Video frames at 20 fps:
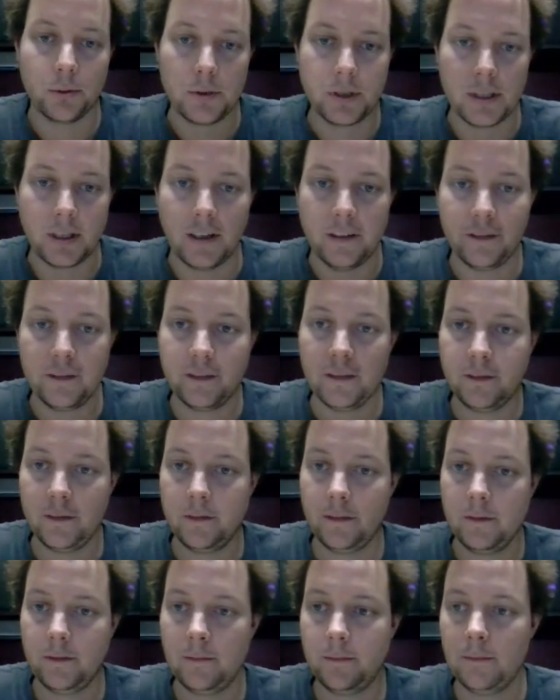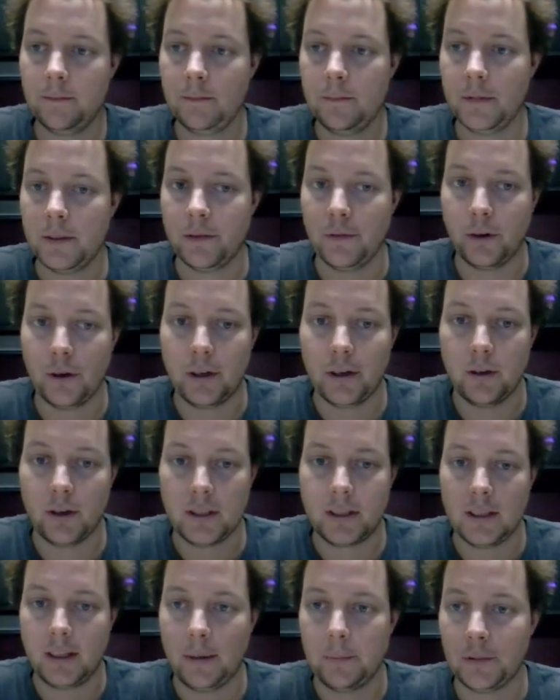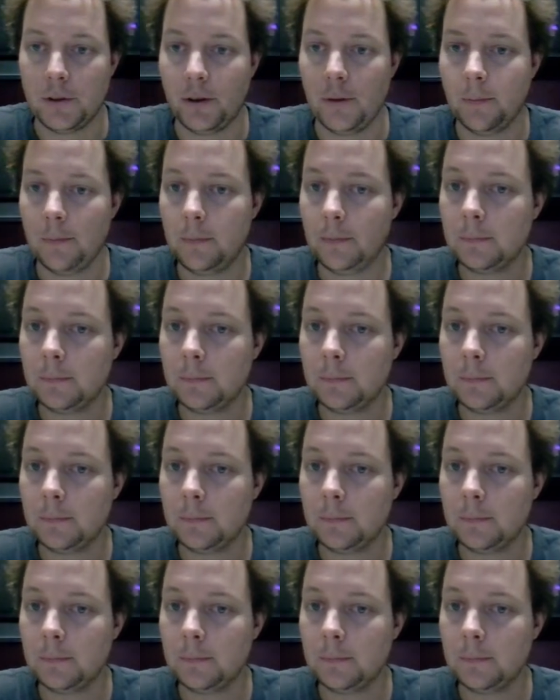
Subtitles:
stuff. It's a very nice laptop.